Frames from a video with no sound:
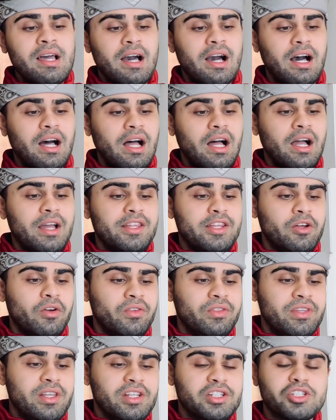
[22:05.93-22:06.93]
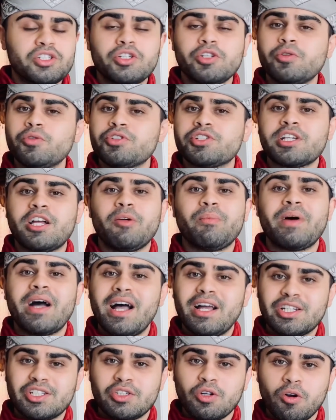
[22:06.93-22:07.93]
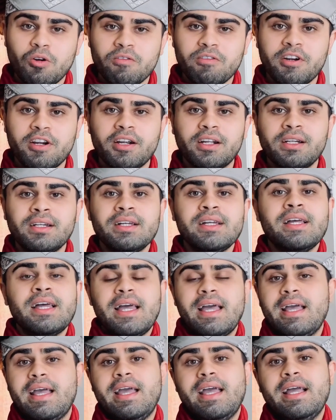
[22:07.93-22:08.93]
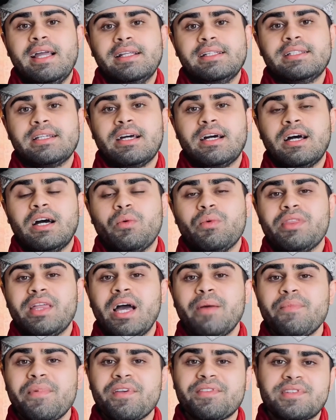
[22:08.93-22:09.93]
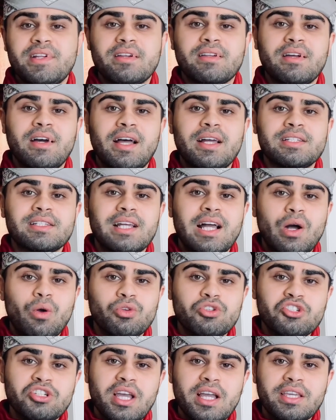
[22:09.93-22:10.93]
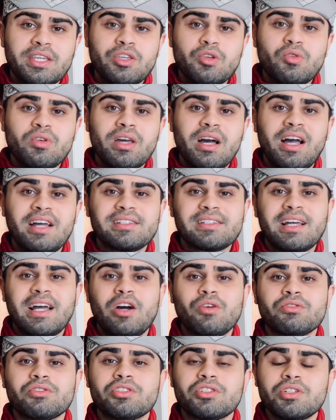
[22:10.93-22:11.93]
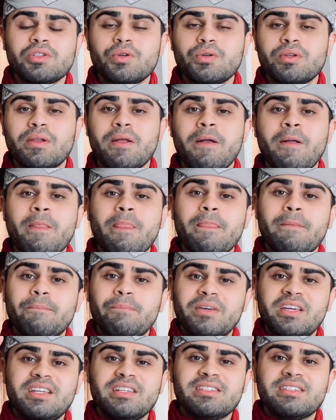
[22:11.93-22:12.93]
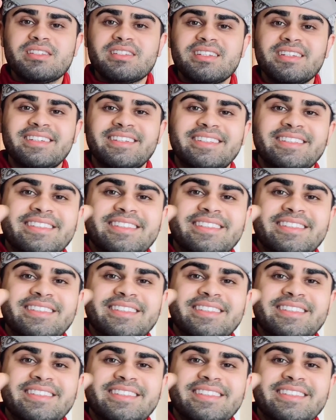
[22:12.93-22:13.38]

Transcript: Uh, you know, this too shall pass over. And uh, with that being said, guys, I will check you guys out soon. Peace.